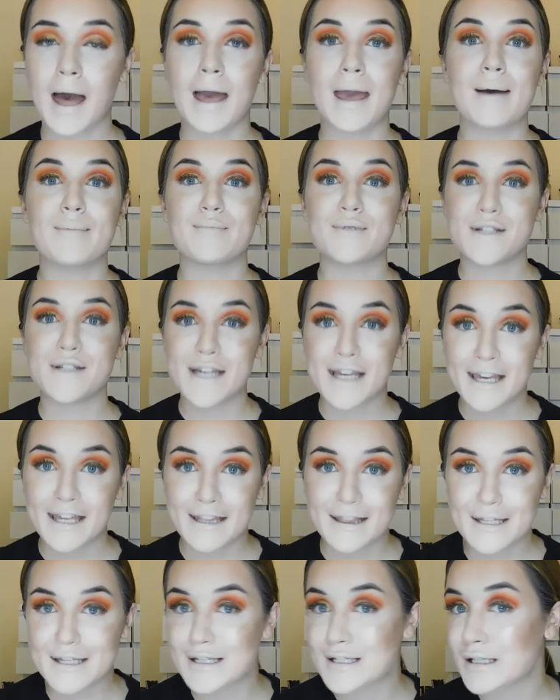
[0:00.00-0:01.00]
I am
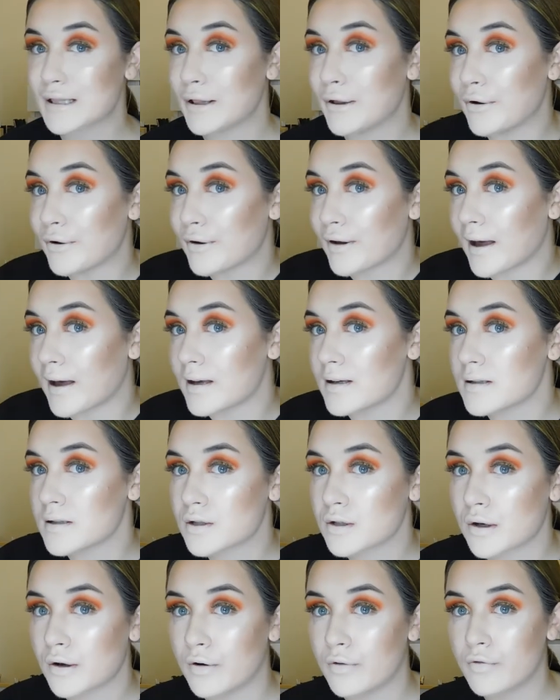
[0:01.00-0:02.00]
digging this look,
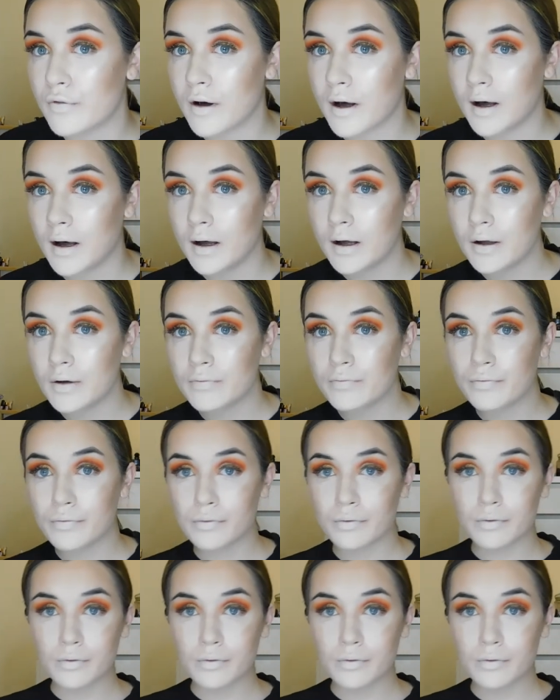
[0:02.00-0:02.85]
guys, so far.